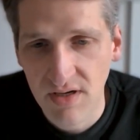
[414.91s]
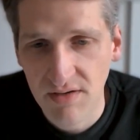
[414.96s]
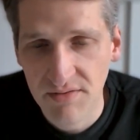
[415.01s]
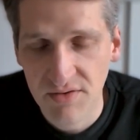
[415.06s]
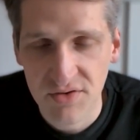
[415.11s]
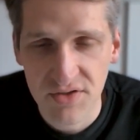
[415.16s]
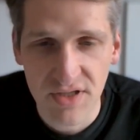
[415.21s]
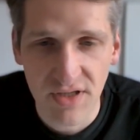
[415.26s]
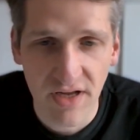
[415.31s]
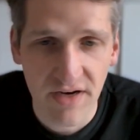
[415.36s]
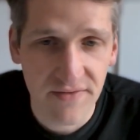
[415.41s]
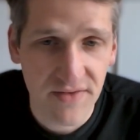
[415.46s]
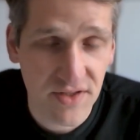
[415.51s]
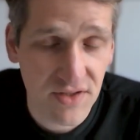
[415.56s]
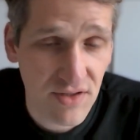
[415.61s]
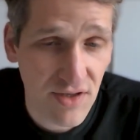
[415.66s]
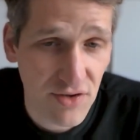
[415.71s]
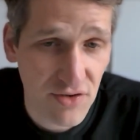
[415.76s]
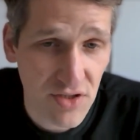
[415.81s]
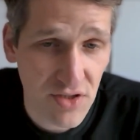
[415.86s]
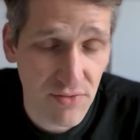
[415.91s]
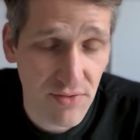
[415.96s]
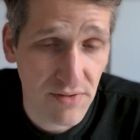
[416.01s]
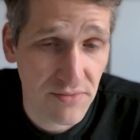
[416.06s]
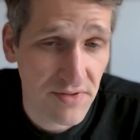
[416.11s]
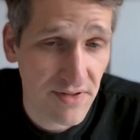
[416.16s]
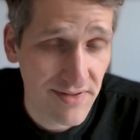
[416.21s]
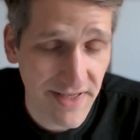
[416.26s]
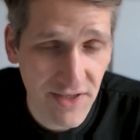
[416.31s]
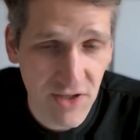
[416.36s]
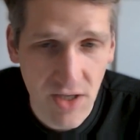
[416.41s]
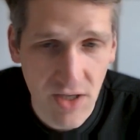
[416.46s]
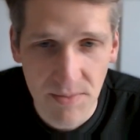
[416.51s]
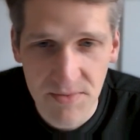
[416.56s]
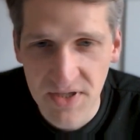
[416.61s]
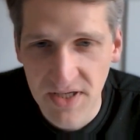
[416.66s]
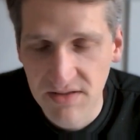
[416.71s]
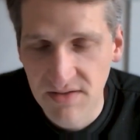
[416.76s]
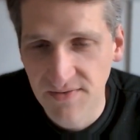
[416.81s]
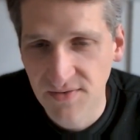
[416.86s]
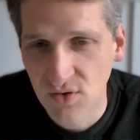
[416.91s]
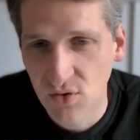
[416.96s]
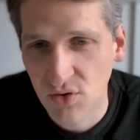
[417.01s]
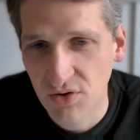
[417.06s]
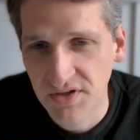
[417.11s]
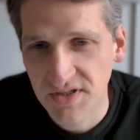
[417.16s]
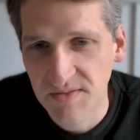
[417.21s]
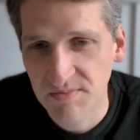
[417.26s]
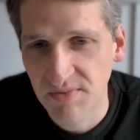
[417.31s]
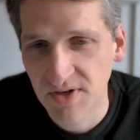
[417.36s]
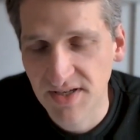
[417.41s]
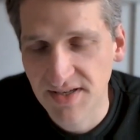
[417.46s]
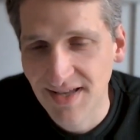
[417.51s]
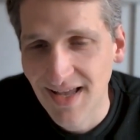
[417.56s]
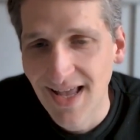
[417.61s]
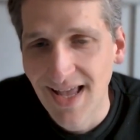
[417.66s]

There's a lot of discussion around the lead object, of course, but